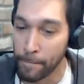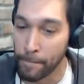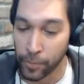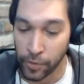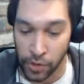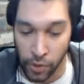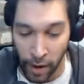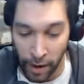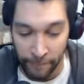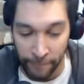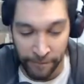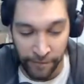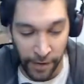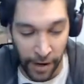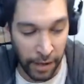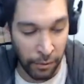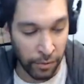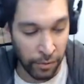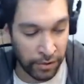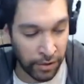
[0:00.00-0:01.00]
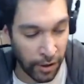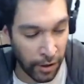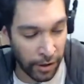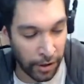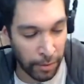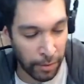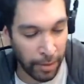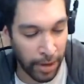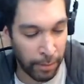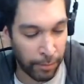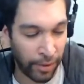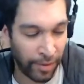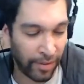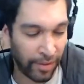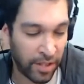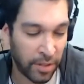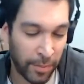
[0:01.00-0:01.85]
So I'm fine with talking about privilege,